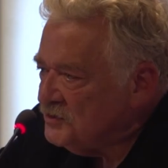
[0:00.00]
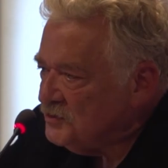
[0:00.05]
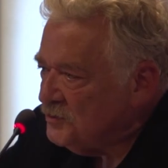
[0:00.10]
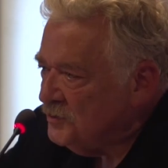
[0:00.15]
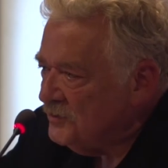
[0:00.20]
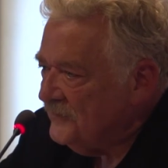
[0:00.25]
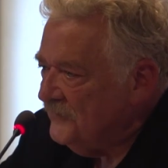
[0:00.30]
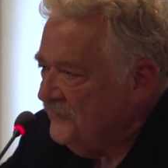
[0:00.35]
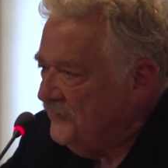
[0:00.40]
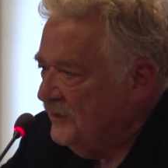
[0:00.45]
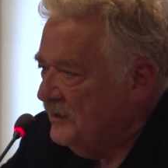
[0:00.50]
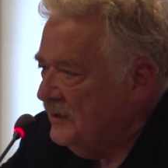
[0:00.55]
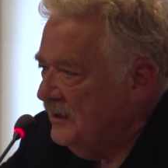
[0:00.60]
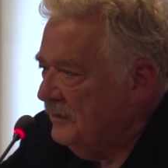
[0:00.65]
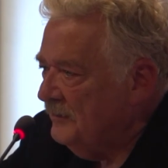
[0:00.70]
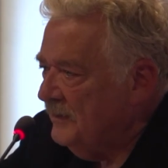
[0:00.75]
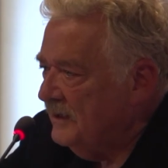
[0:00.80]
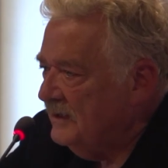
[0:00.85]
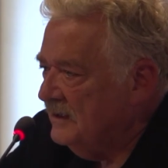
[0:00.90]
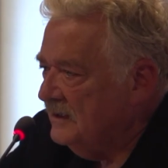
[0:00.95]
certain
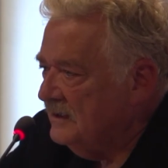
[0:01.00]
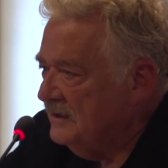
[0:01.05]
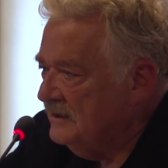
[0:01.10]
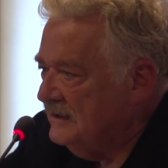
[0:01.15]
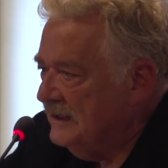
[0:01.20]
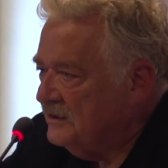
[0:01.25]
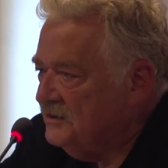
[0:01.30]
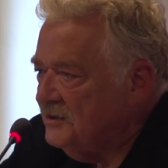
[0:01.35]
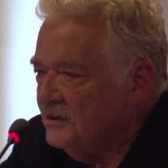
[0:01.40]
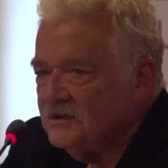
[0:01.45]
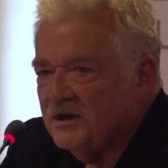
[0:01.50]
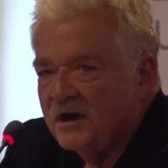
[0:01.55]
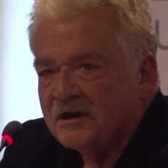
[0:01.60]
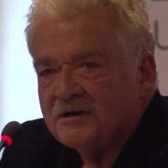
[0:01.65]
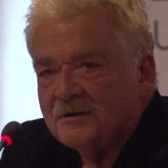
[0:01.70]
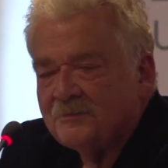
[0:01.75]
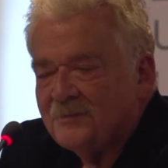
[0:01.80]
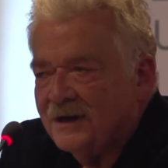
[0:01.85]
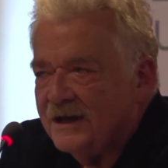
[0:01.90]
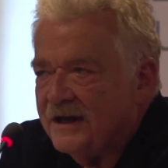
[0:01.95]
phenomena. That you're
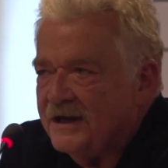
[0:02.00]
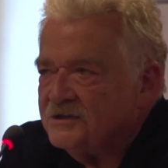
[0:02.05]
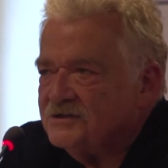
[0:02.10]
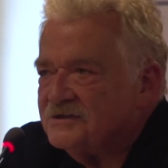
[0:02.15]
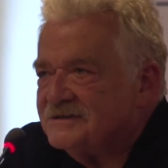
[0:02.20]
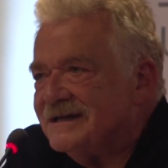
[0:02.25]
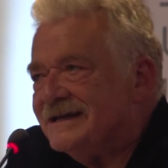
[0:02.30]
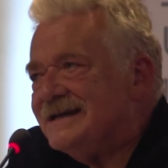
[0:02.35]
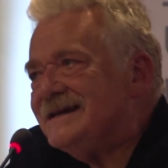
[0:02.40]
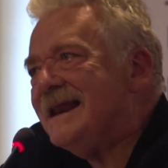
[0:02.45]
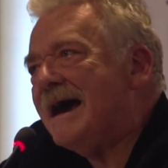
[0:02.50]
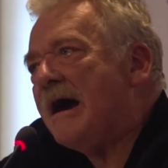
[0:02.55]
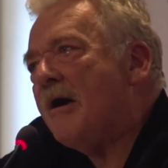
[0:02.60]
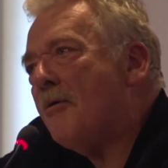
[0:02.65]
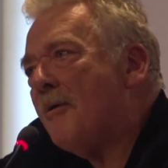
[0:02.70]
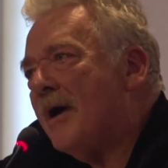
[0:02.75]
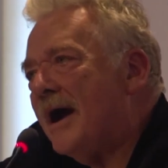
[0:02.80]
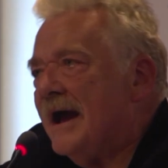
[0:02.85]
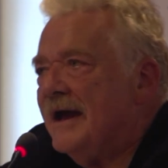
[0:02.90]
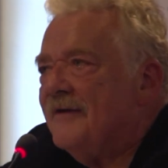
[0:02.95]
not obliged to say,
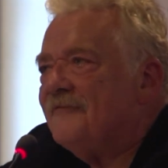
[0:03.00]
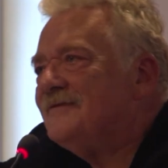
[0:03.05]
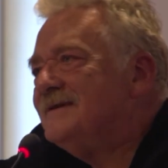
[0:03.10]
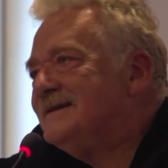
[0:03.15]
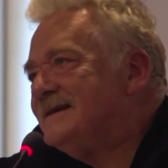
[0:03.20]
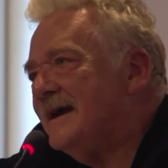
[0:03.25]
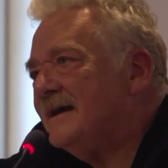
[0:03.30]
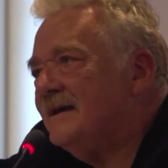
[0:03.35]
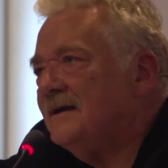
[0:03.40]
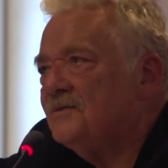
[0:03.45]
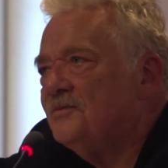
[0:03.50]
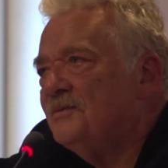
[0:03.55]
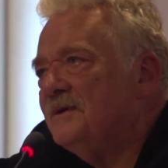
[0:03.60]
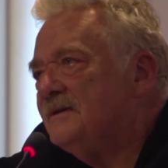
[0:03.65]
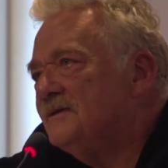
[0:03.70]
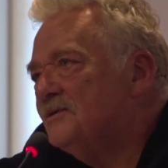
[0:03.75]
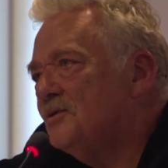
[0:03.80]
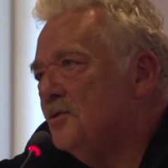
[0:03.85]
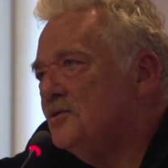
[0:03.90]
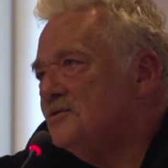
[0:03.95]
now I have dealt
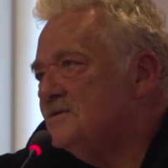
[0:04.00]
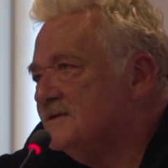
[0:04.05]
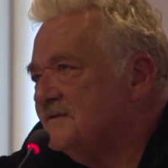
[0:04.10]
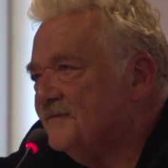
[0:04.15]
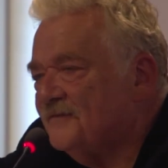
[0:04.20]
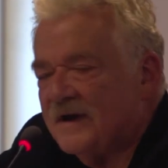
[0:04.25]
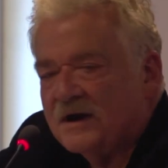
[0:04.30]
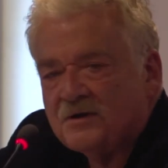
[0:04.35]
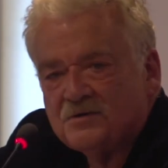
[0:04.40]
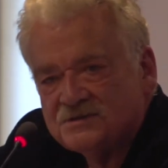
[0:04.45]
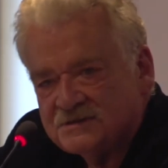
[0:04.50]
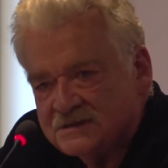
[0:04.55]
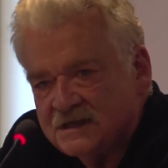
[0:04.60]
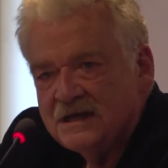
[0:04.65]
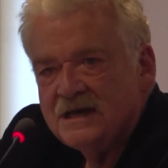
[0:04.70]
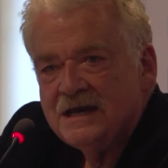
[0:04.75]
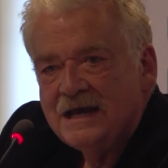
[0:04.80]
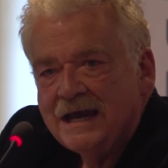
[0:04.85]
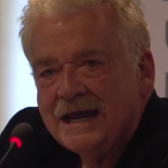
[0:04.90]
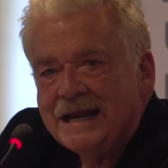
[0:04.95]
with Goethe's Faust,
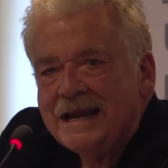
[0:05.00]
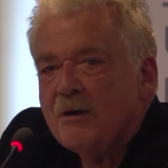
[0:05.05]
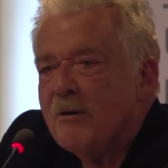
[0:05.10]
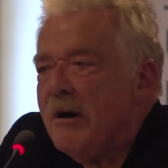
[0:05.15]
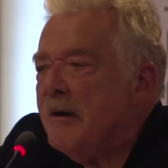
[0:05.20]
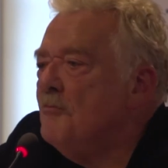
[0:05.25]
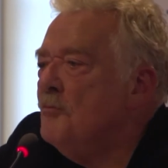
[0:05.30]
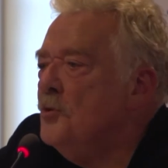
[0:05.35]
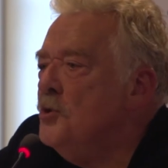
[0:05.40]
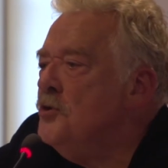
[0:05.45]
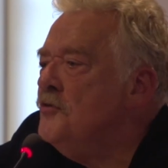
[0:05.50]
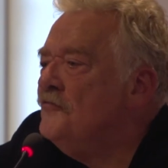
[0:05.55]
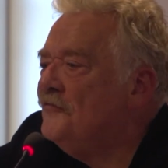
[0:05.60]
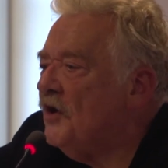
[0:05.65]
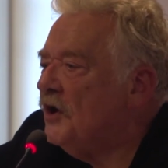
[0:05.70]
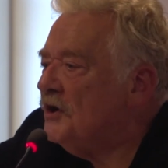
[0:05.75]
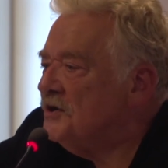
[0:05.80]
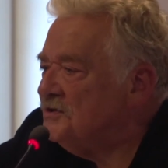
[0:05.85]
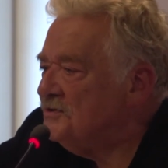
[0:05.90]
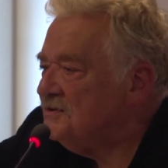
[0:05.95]
and now I move
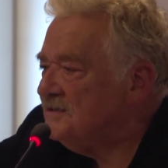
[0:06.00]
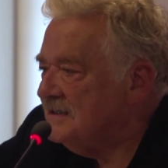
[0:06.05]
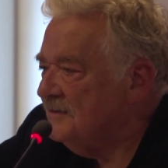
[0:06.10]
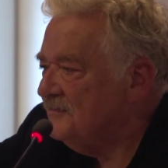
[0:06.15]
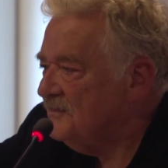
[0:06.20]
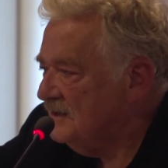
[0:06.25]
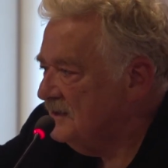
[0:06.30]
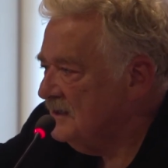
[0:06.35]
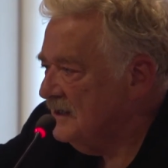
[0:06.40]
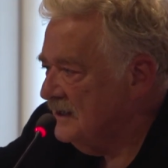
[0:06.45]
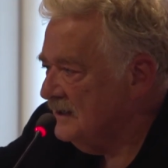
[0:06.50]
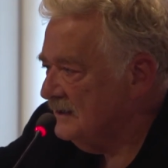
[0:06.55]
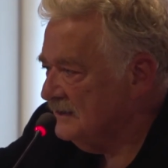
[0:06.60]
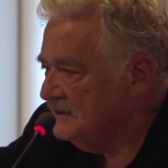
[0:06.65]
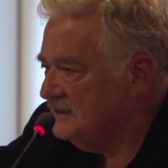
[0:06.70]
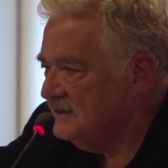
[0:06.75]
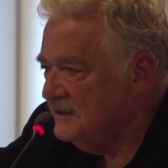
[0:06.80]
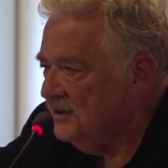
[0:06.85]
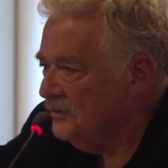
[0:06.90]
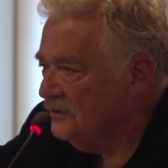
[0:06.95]
on to something
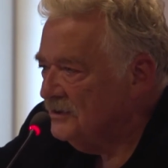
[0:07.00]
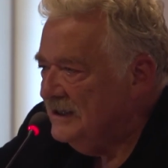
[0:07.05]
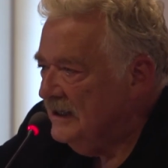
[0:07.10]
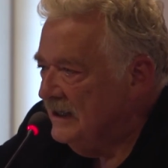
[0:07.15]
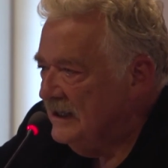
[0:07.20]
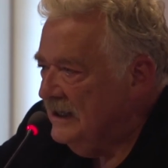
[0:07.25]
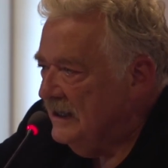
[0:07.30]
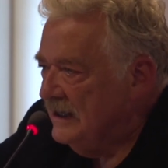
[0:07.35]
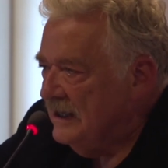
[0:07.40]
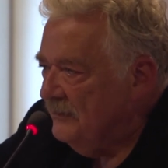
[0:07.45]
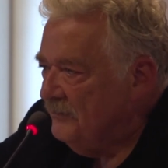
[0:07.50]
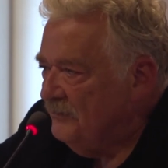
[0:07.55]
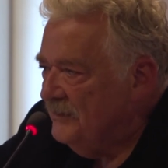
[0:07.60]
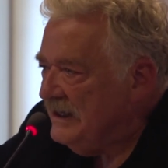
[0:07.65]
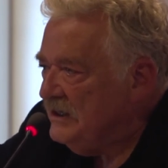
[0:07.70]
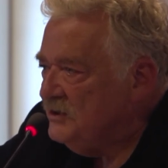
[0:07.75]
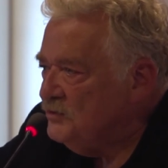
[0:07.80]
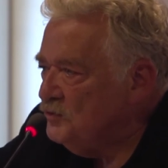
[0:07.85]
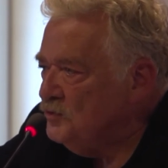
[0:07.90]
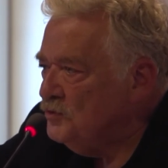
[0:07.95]
else. No,
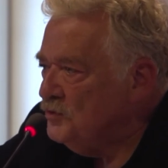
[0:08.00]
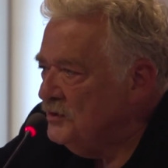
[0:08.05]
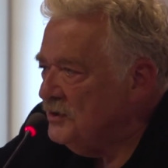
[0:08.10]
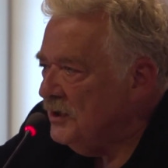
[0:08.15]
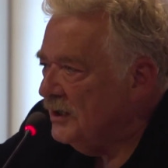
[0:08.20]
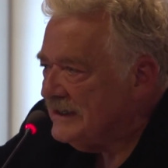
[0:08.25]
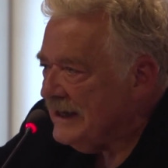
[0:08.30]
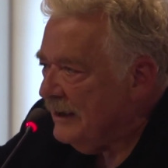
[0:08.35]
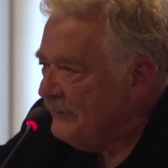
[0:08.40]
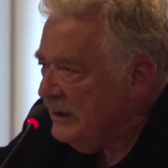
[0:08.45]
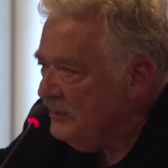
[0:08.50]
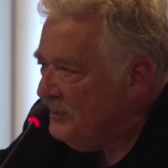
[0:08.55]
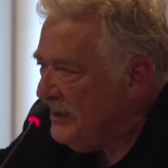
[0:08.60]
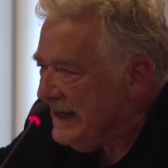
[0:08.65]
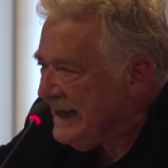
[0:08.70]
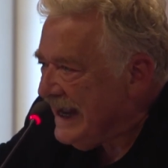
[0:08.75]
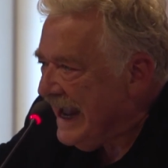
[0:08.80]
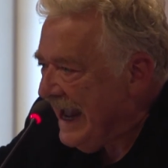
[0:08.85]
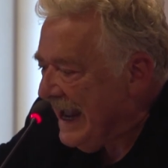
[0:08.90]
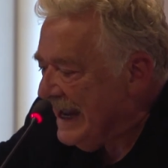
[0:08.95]
we do not, I mean,
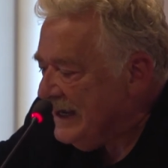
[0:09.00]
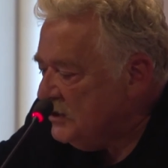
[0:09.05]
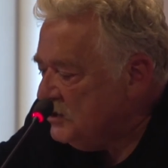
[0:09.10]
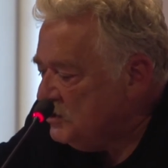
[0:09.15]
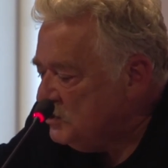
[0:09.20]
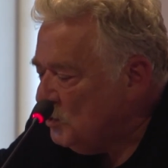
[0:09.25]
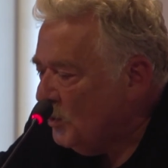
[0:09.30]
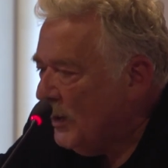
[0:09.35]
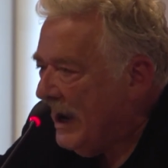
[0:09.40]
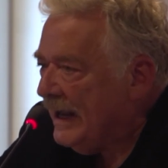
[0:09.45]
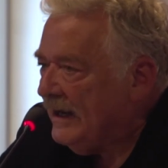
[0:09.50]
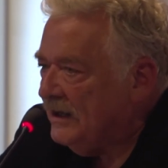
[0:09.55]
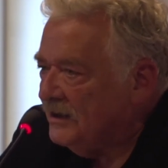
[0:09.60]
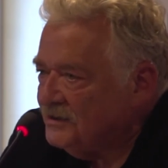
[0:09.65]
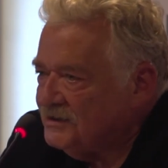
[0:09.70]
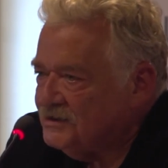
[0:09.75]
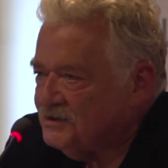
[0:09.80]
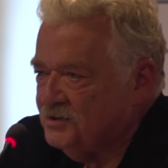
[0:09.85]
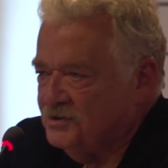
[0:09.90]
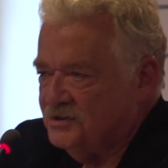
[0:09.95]
we can dwell
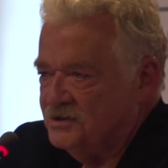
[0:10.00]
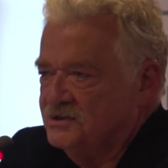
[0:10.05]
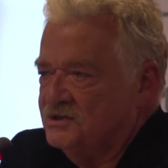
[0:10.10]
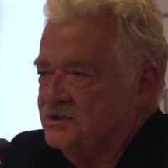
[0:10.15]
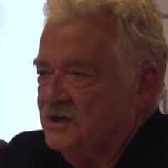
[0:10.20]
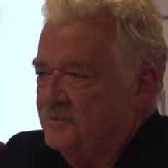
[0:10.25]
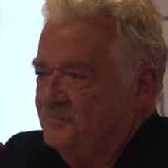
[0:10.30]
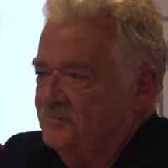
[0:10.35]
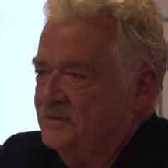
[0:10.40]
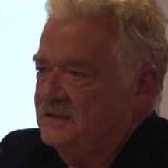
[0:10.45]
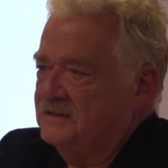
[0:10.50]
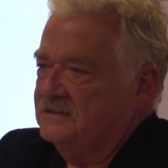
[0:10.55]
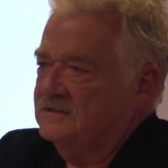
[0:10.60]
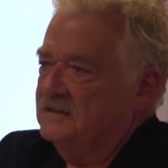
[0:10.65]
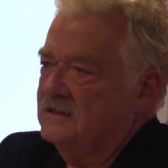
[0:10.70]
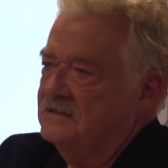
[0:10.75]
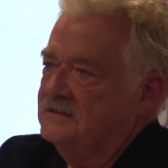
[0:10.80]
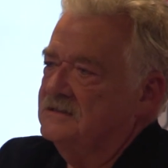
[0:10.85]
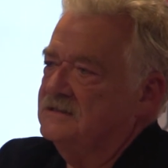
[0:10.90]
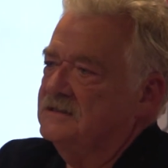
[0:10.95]
on certain
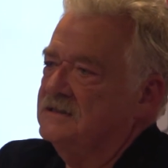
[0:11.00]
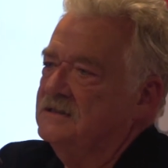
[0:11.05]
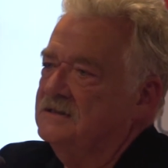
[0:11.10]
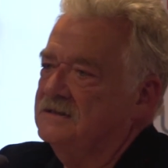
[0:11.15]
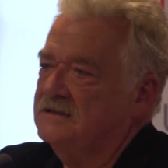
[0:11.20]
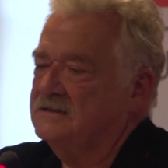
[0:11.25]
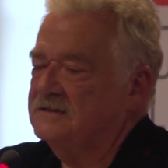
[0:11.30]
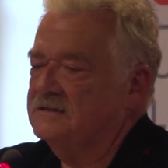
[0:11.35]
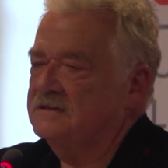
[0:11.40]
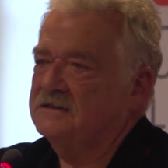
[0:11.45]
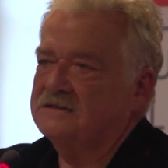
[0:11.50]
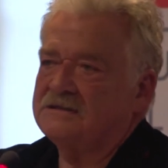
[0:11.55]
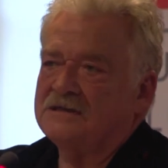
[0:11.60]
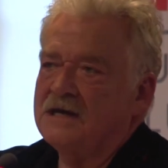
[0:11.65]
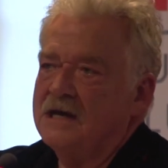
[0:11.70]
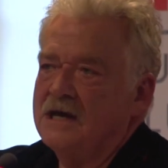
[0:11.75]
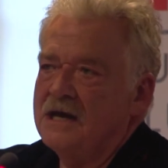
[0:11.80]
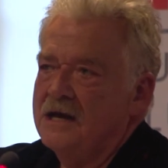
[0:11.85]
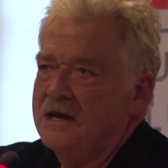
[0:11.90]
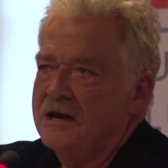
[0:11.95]
topics. I think this
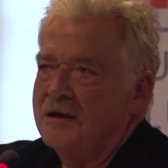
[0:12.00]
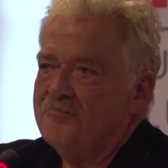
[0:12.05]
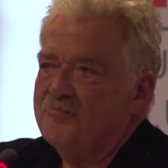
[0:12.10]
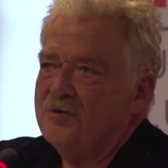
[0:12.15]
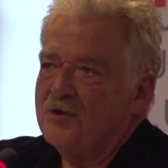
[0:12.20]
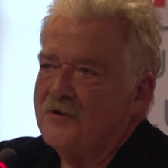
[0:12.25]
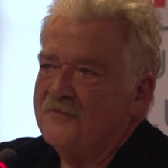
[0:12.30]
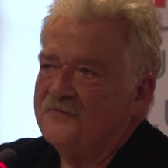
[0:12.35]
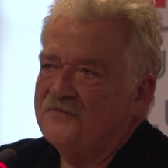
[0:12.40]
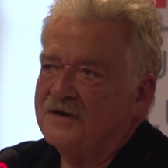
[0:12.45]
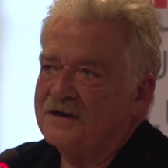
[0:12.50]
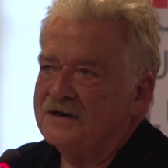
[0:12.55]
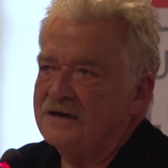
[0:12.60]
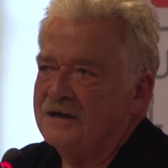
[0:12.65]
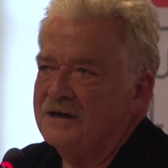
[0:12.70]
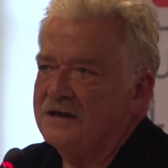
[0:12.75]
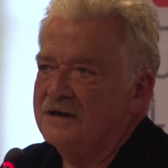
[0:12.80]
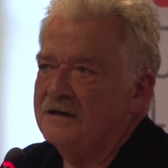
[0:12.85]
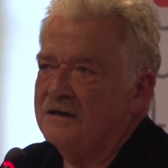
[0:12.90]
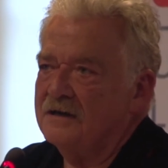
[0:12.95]
is a
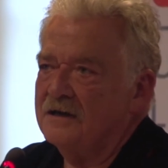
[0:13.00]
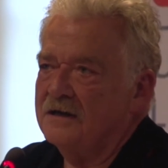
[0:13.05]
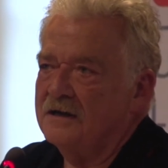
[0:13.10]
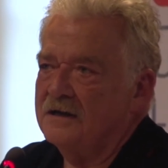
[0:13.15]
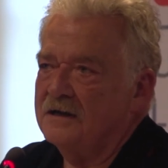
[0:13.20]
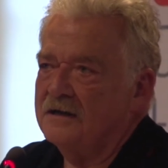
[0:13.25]
perfectly